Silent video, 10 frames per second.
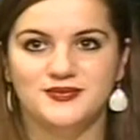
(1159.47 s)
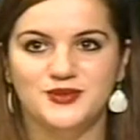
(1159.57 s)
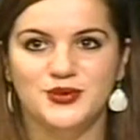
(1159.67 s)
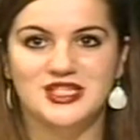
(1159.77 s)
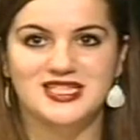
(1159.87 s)

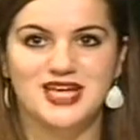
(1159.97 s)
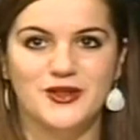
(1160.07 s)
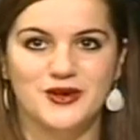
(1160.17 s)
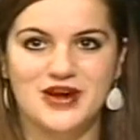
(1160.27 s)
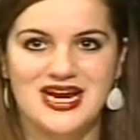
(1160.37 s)
which is
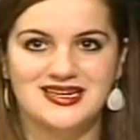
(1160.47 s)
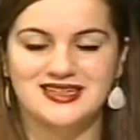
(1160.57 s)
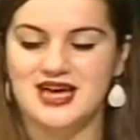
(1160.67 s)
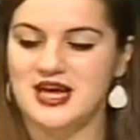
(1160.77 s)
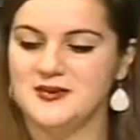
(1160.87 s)
another great,
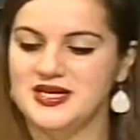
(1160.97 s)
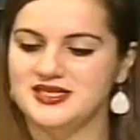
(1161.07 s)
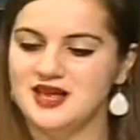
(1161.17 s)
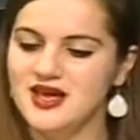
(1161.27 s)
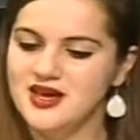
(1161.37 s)

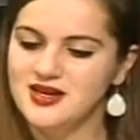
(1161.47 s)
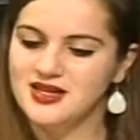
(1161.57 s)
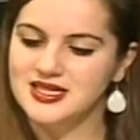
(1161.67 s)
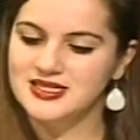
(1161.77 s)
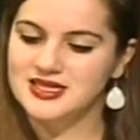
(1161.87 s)

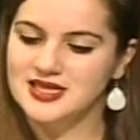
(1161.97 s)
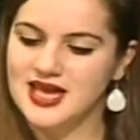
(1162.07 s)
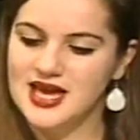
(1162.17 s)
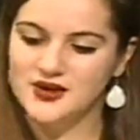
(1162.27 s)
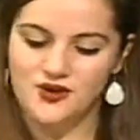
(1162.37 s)
the
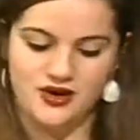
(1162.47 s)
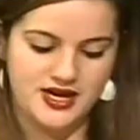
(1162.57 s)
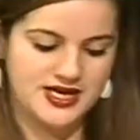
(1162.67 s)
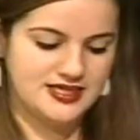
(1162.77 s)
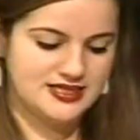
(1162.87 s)
category
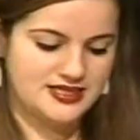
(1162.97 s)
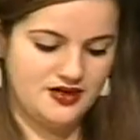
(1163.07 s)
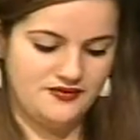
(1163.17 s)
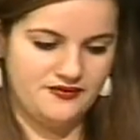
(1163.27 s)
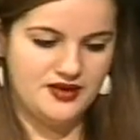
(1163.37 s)
is
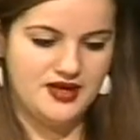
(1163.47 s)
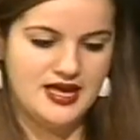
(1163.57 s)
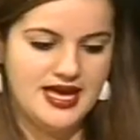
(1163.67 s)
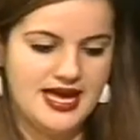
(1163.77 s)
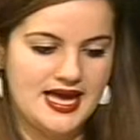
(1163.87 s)

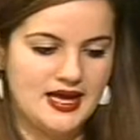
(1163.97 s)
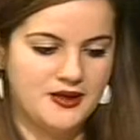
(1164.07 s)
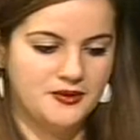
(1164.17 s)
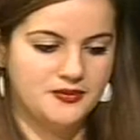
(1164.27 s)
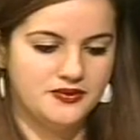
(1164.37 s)

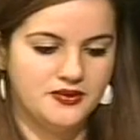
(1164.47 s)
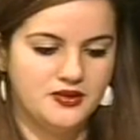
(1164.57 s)
self-help.